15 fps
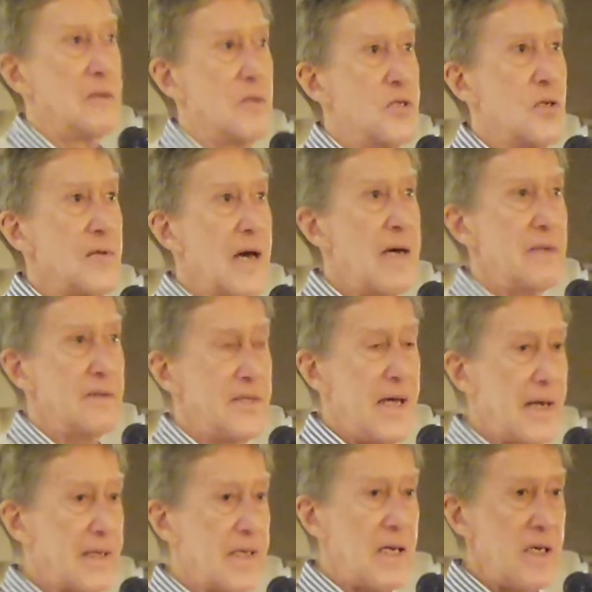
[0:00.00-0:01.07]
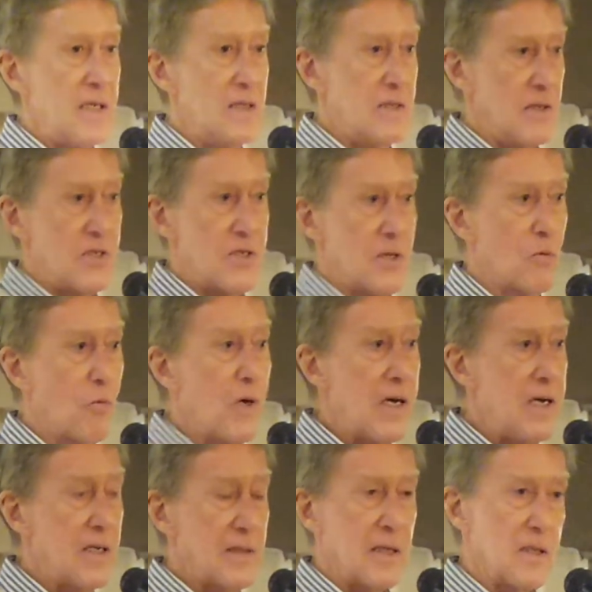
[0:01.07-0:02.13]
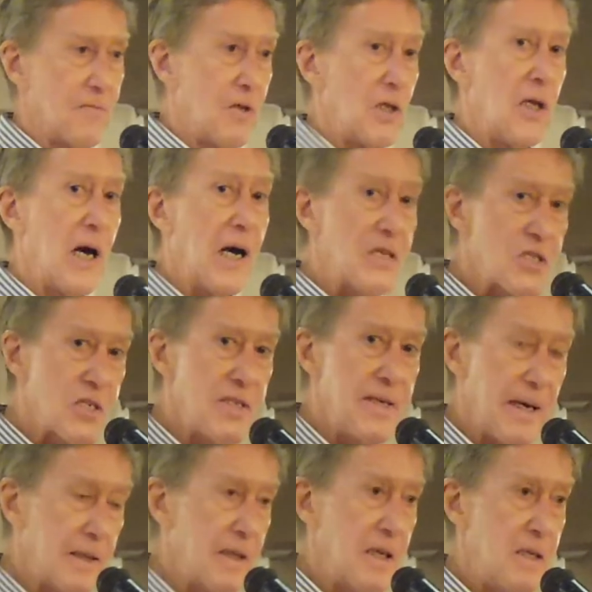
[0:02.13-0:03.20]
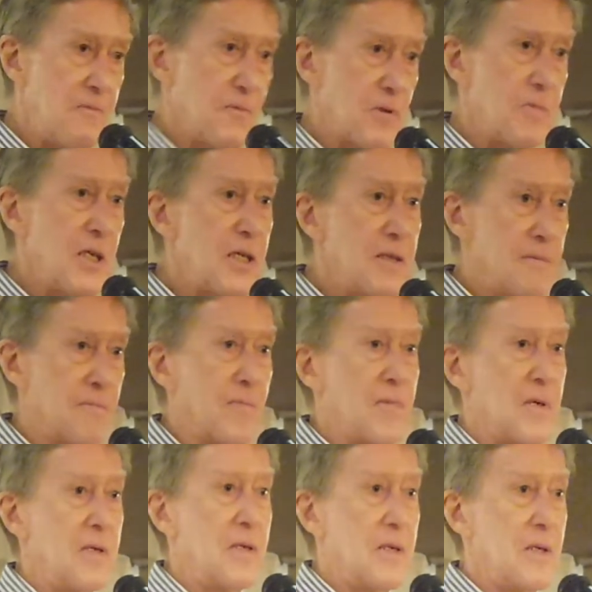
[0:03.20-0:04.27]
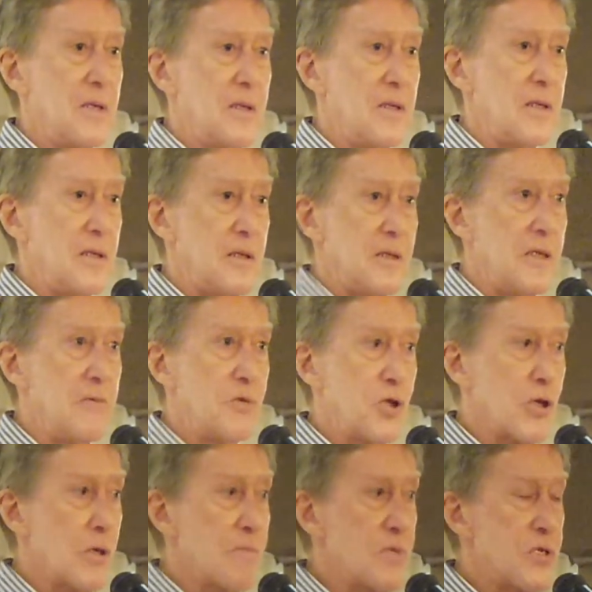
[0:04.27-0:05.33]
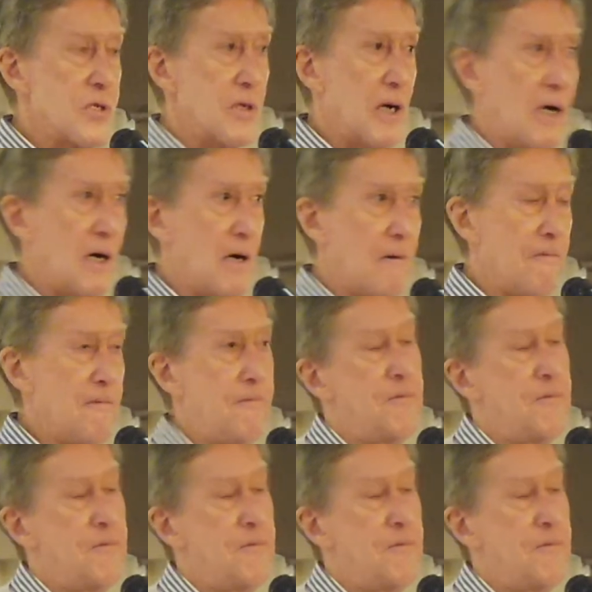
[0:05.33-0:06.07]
So that decade is in a way kind of a lost decade for me in terms of